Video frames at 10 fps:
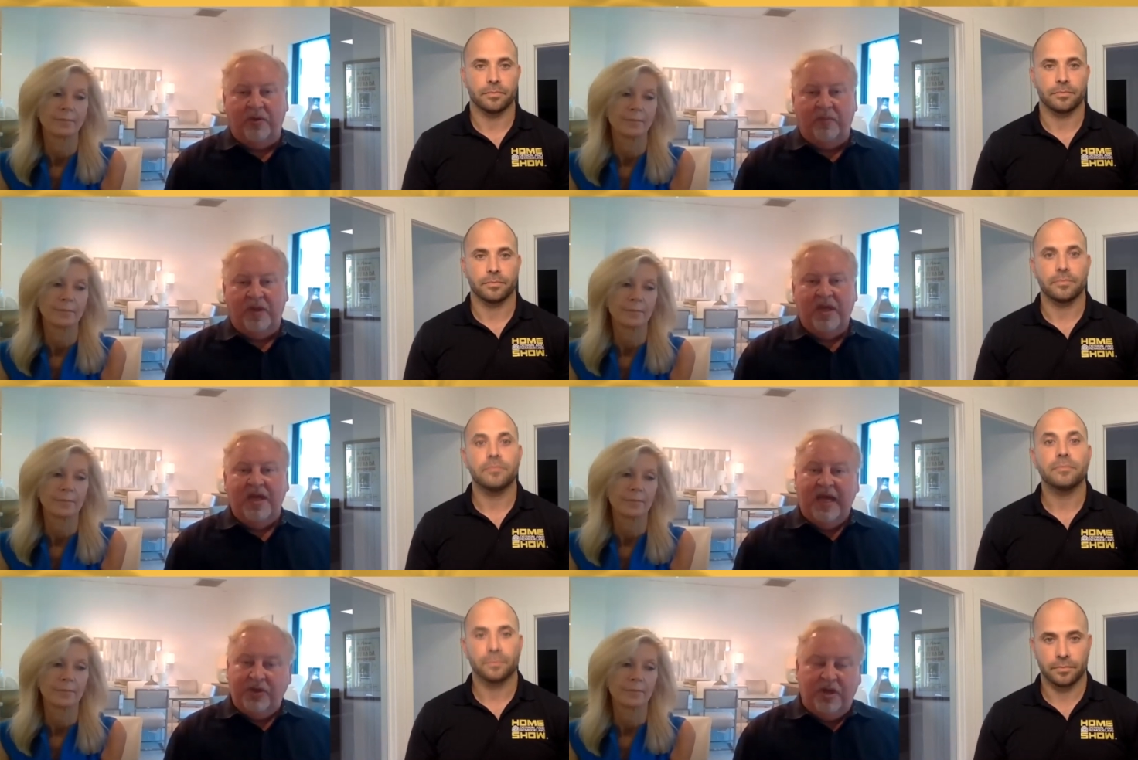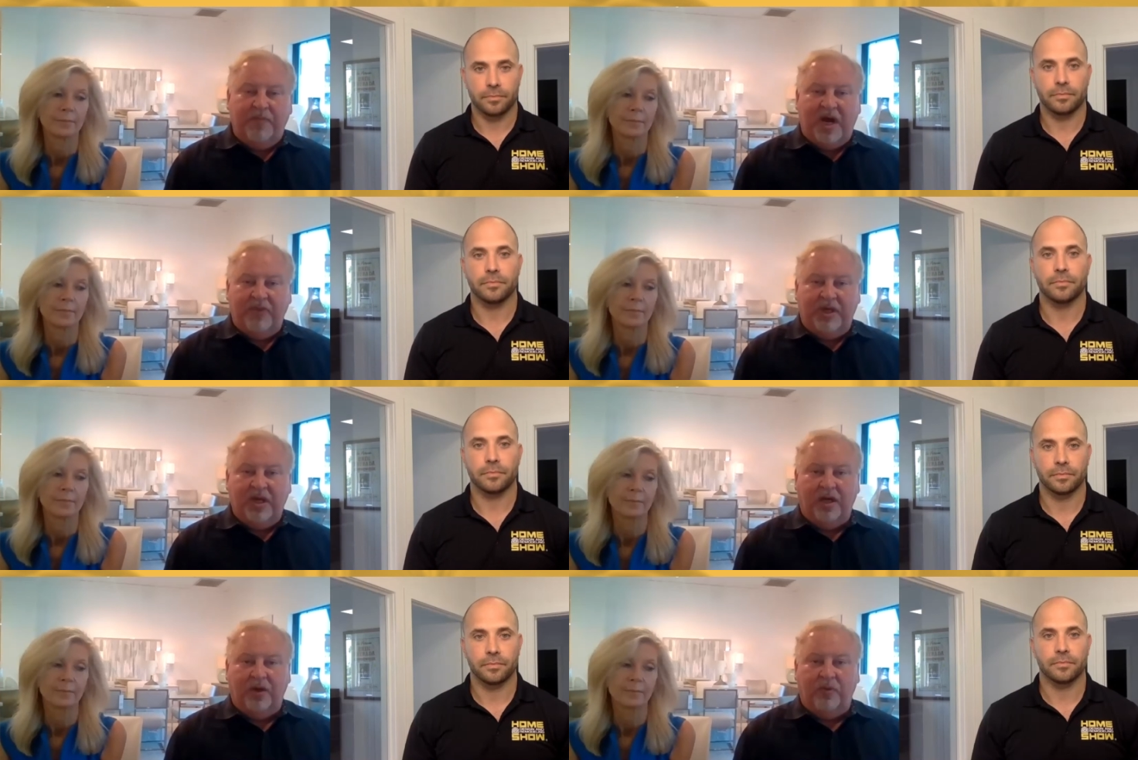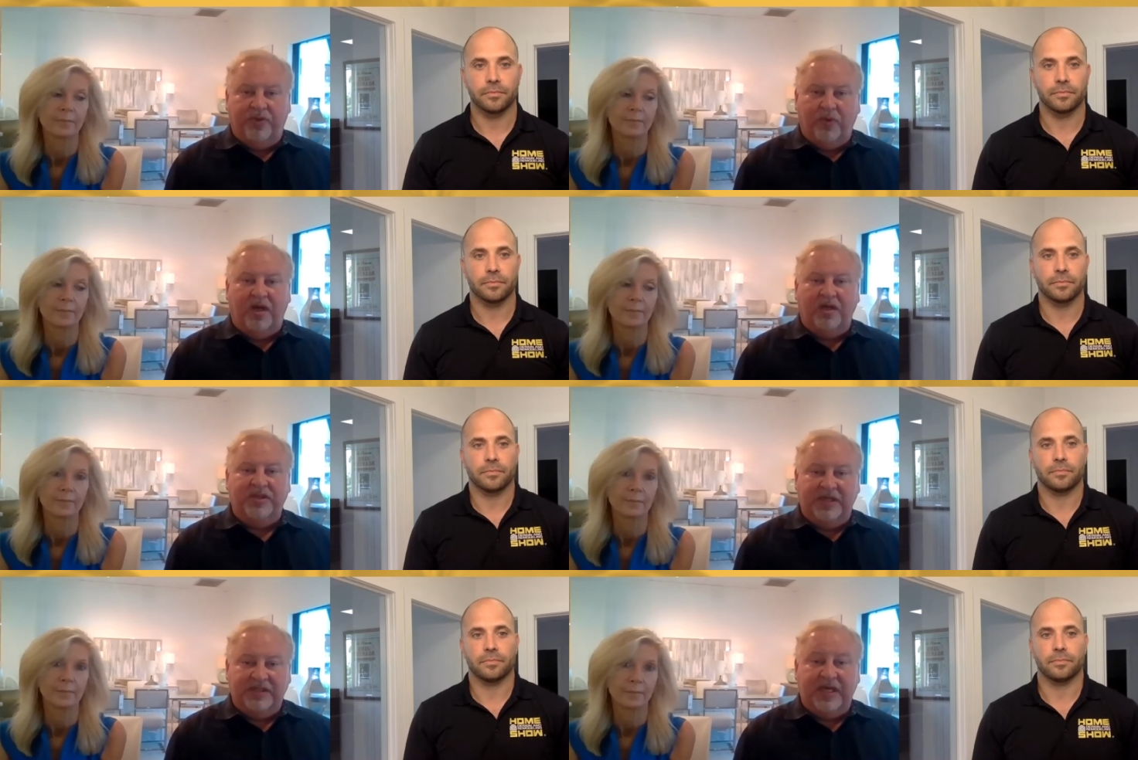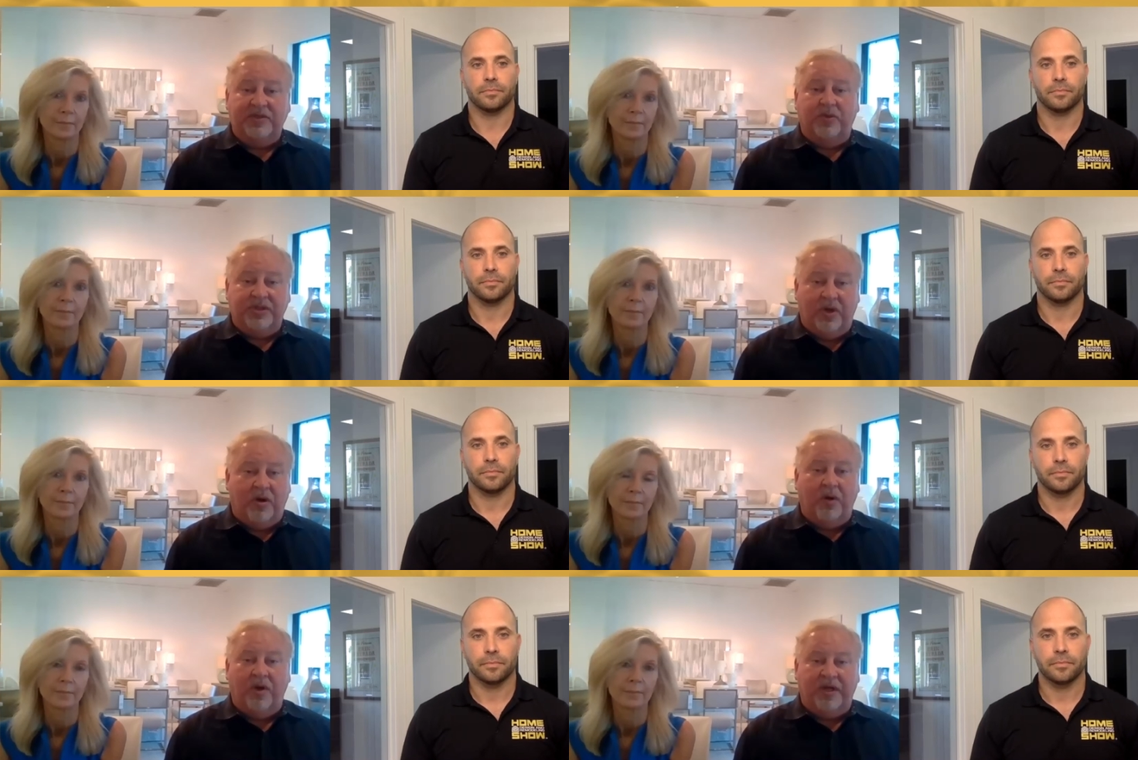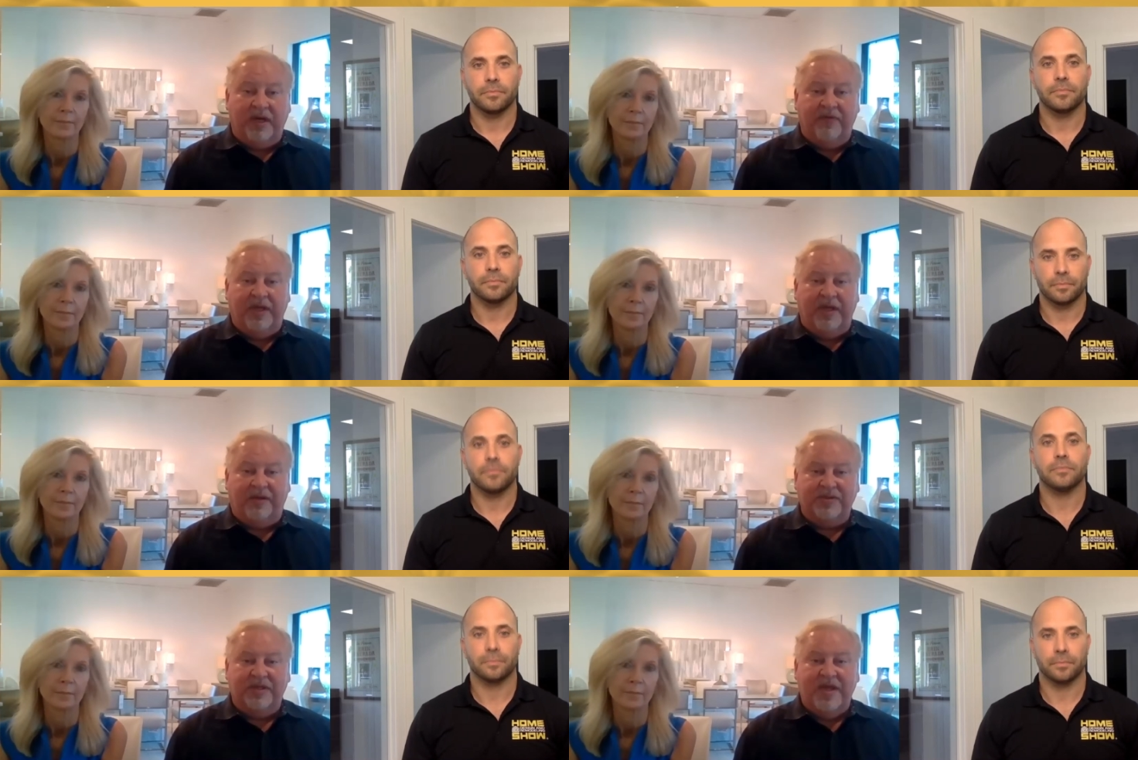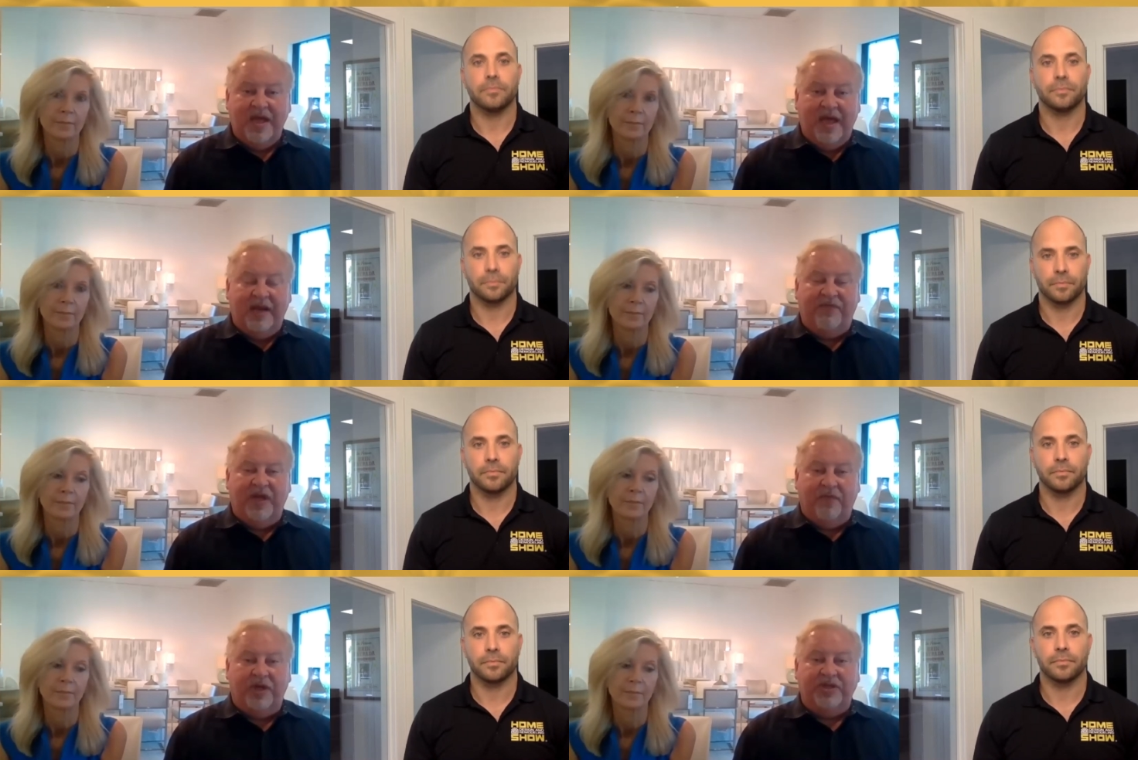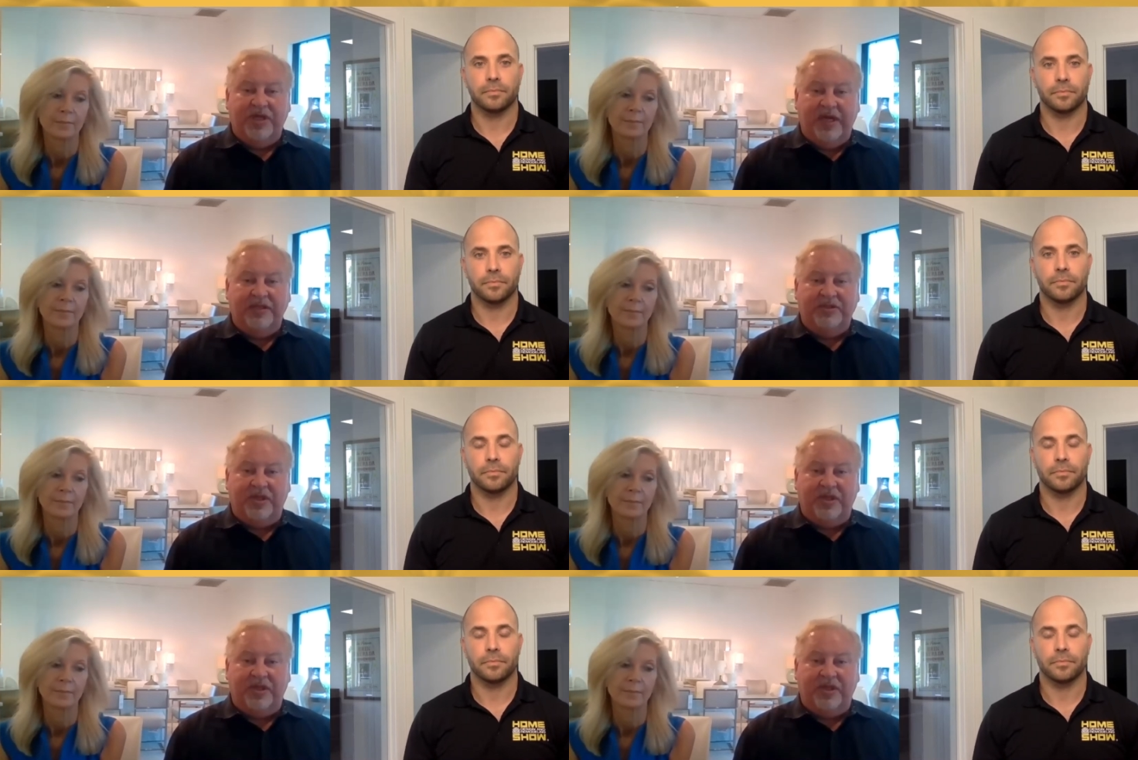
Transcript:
Speaker 1: And you can pop the color with the rugs and accessories and artwork and everything else. If they ever want to change the